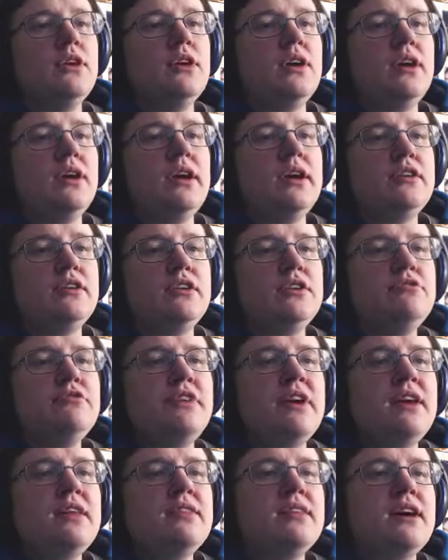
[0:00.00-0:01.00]
In good
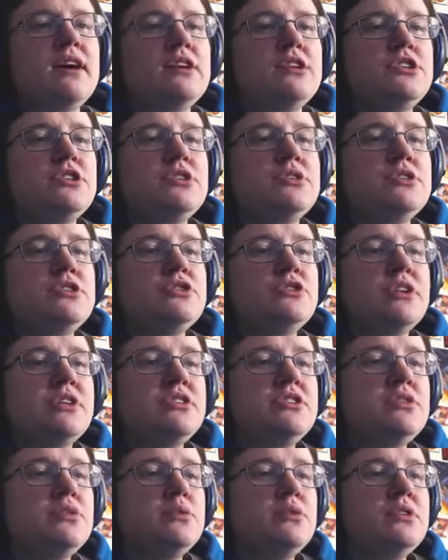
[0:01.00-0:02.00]
faith, I shall entrust
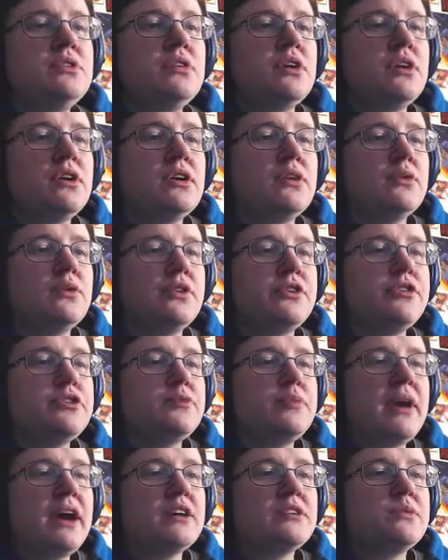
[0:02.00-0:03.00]
you with our order's
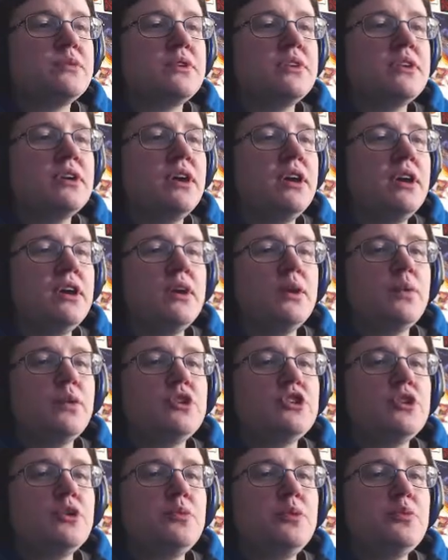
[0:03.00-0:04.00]
password, which
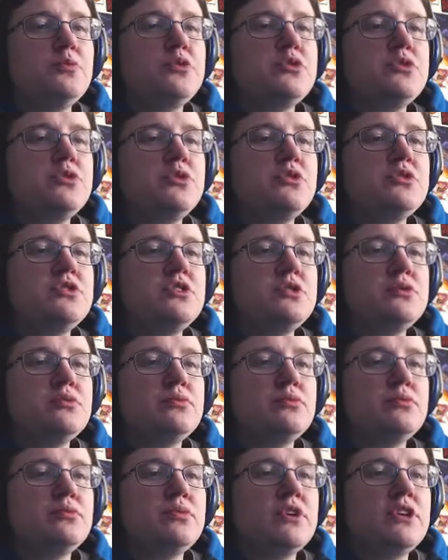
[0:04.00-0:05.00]
our members use to
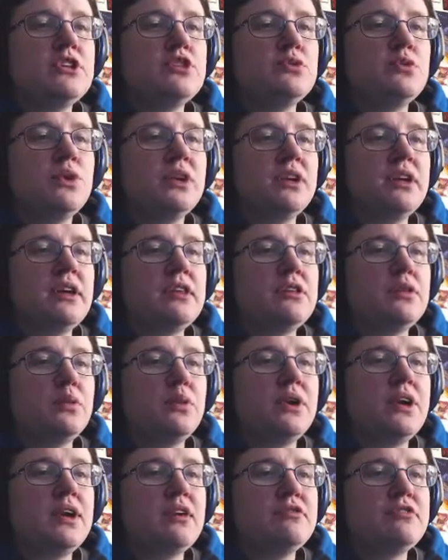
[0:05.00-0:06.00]
reach one another
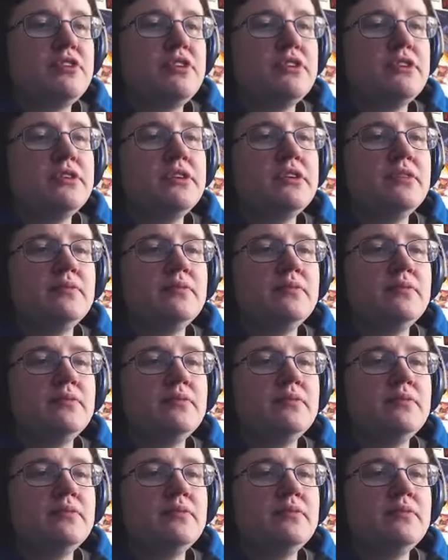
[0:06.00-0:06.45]
when afield.